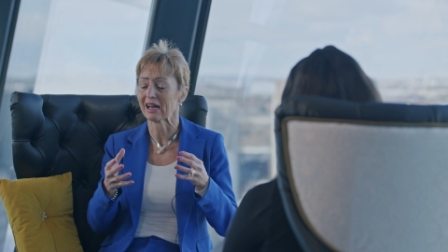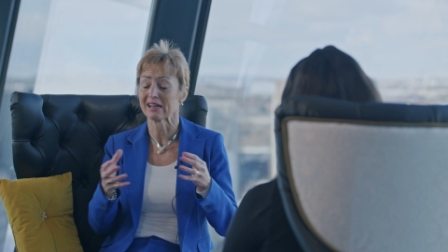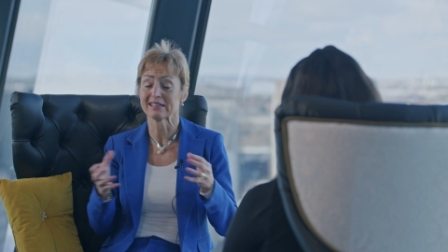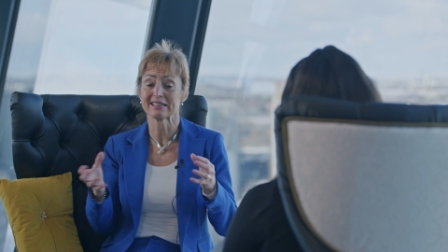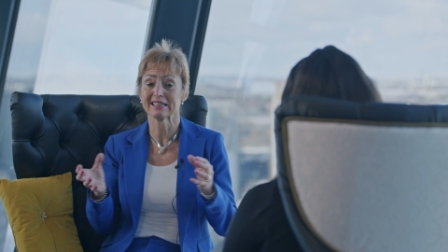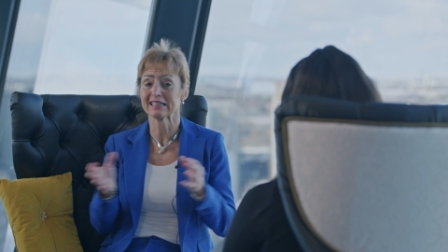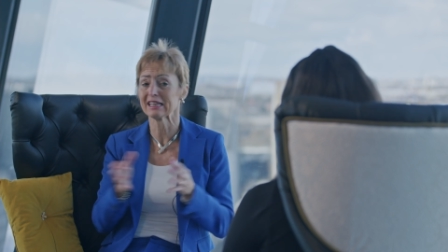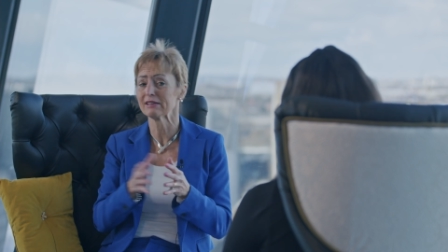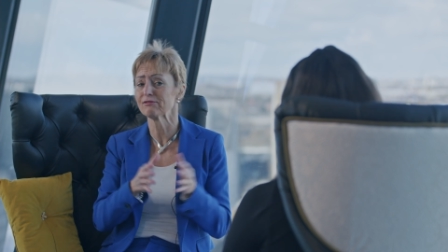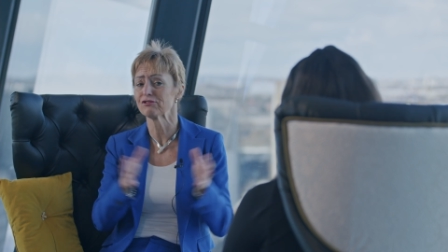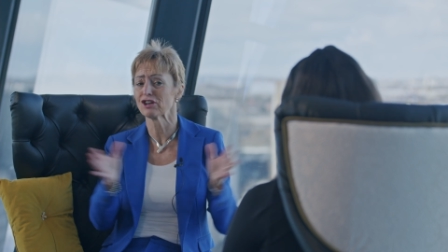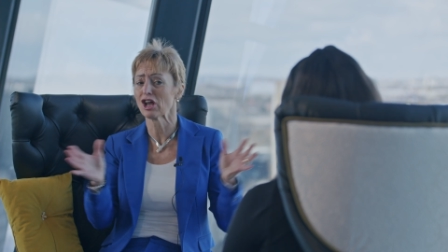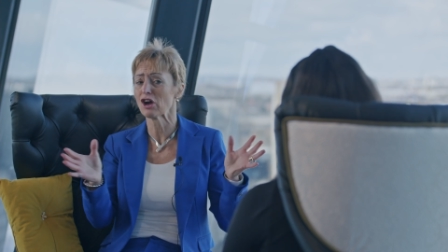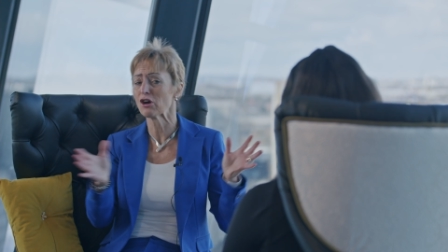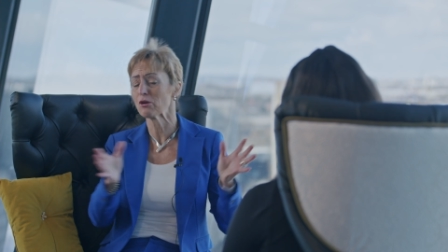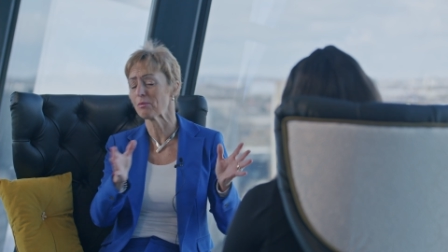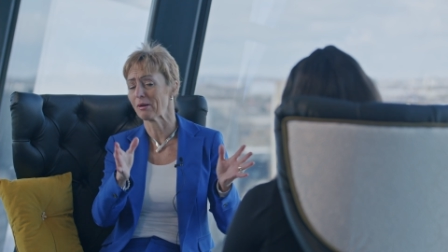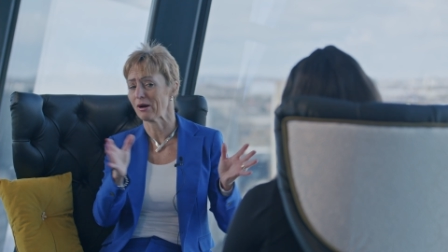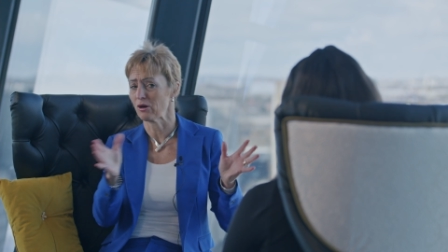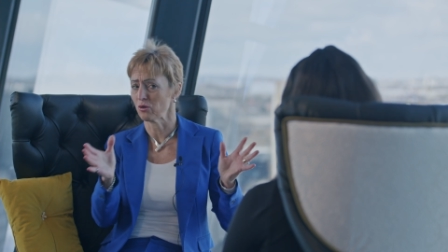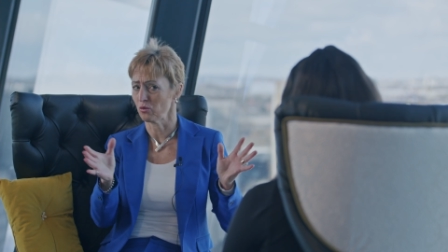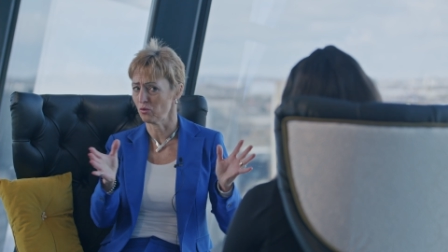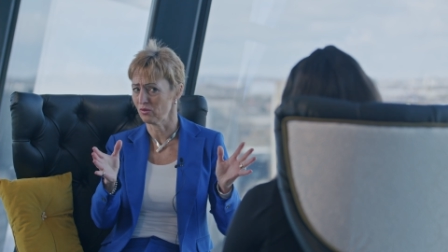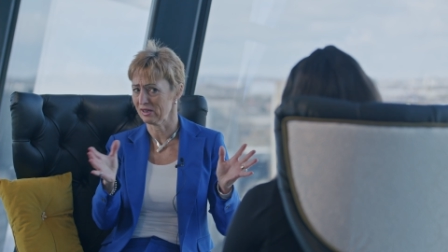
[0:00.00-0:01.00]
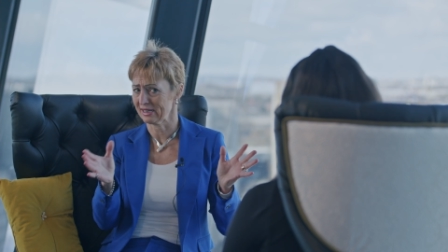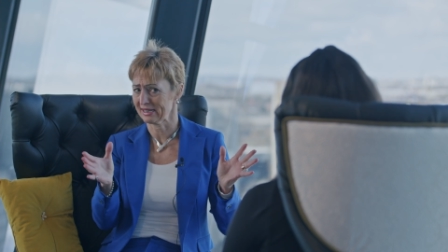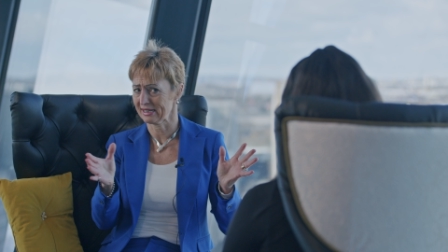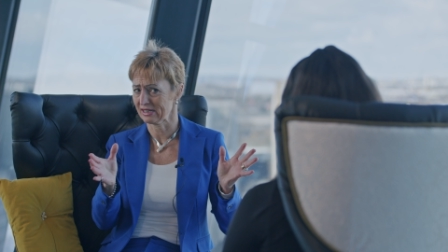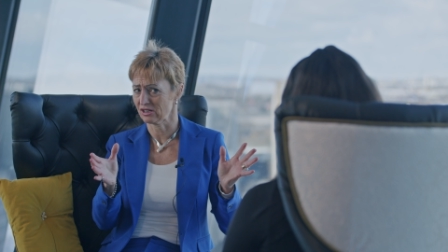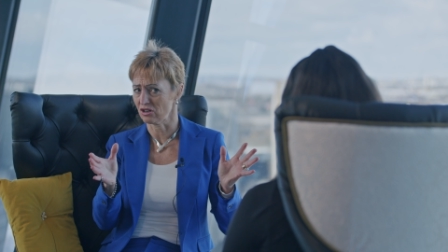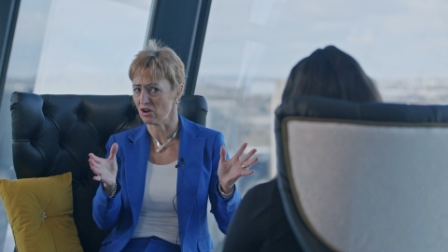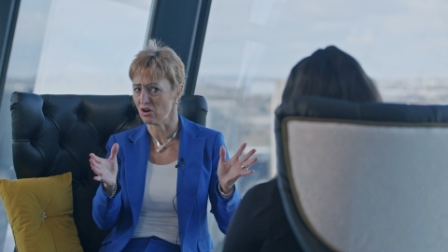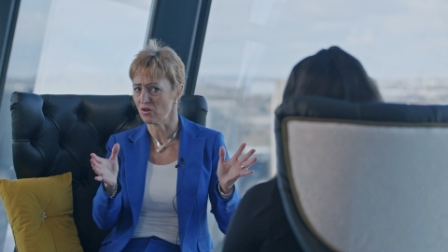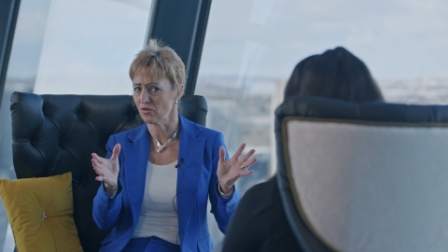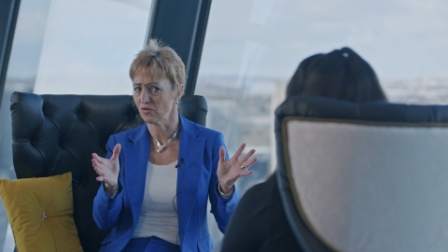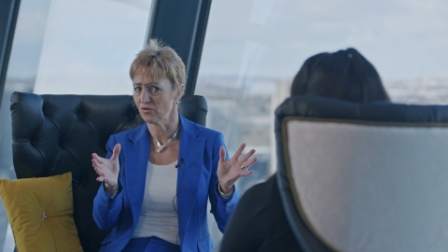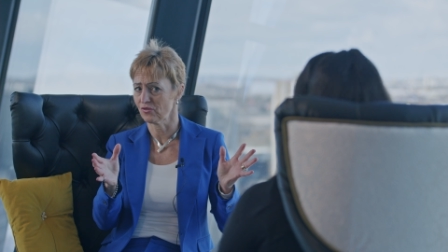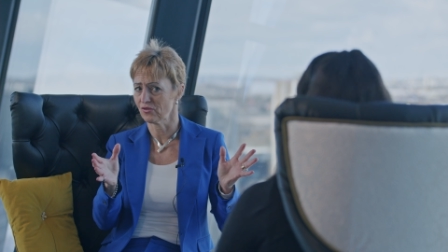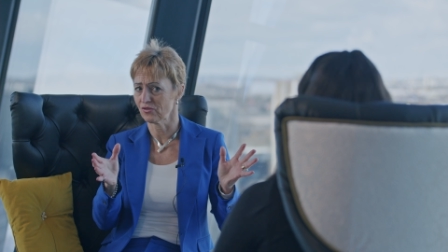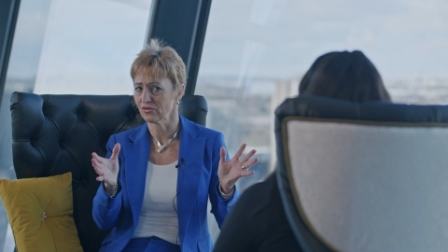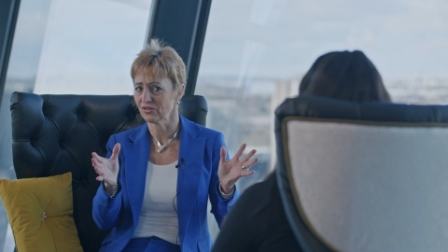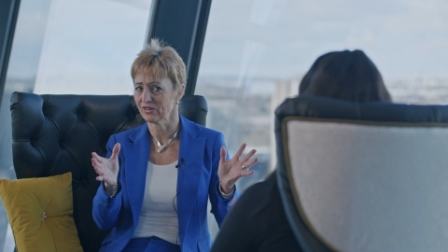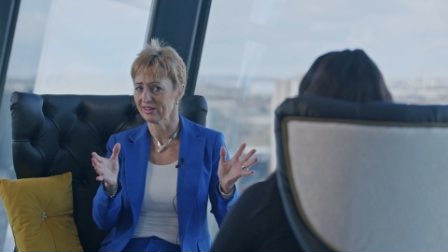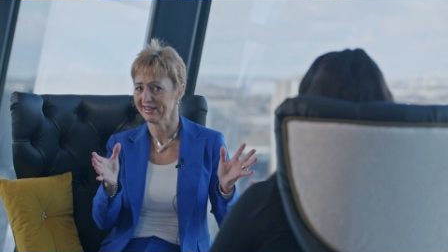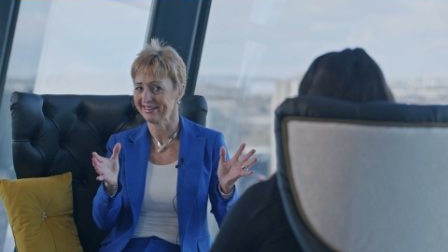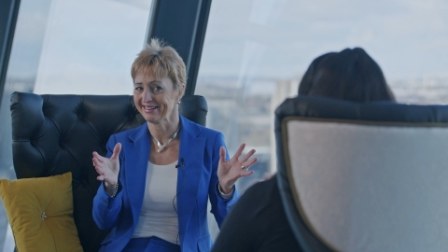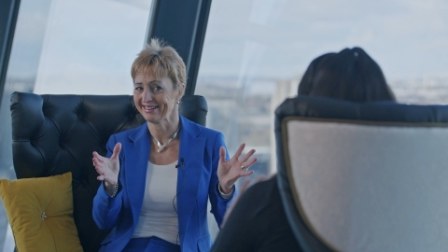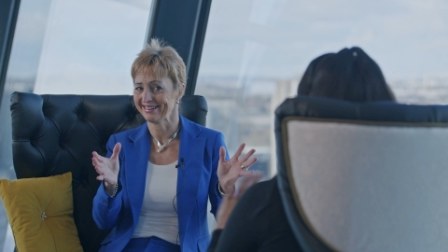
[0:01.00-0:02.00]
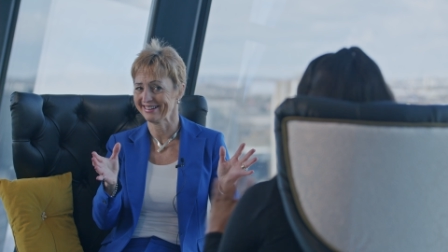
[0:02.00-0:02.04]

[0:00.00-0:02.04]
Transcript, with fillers: I didn't even know about all this stuff. So I don't